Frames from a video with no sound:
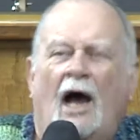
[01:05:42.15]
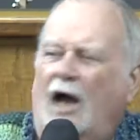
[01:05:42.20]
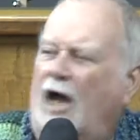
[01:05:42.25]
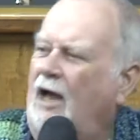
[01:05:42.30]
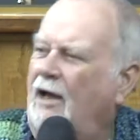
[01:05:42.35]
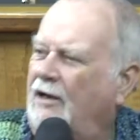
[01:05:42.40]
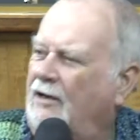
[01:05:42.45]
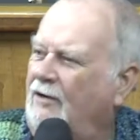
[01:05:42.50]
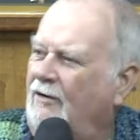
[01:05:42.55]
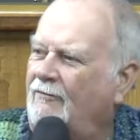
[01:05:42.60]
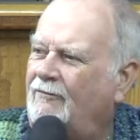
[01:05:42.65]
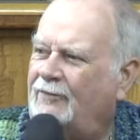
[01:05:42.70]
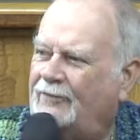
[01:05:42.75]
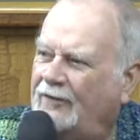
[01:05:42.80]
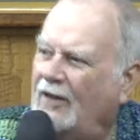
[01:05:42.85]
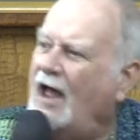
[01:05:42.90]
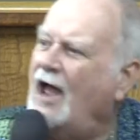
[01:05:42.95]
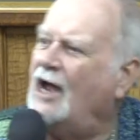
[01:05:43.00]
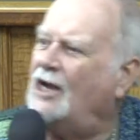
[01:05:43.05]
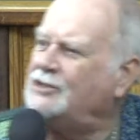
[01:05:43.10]
That's why you
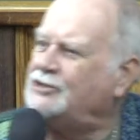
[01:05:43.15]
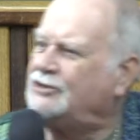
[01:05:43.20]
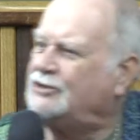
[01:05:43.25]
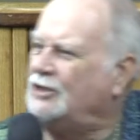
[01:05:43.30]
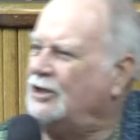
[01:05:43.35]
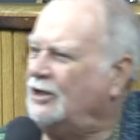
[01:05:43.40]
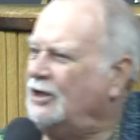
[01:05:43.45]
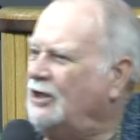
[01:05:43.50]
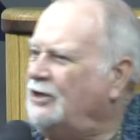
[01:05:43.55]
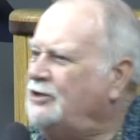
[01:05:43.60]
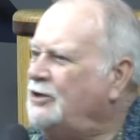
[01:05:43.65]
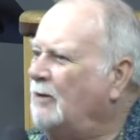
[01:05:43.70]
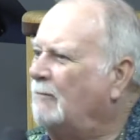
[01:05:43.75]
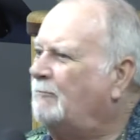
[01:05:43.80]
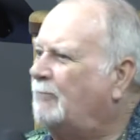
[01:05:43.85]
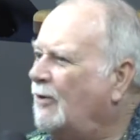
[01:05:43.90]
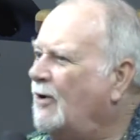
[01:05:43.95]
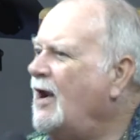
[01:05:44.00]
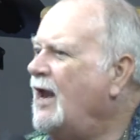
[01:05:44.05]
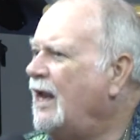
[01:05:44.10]
bring your witness
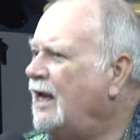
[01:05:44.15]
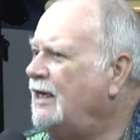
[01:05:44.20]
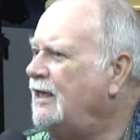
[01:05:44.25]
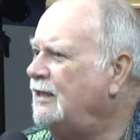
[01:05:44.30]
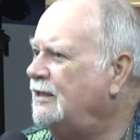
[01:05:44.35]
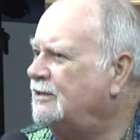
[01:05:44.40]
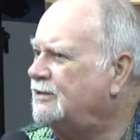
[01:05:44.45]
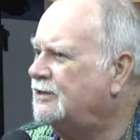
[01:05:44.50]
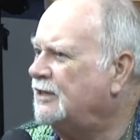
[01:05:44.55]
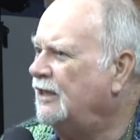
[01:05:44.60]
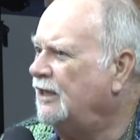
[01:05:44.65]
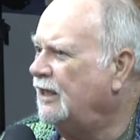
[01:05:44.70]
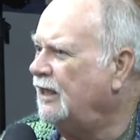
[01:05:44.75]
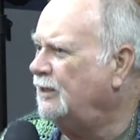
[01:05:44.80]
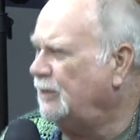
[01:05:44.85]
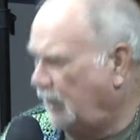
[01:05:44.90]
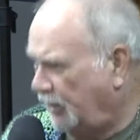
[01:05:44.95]
bearer to church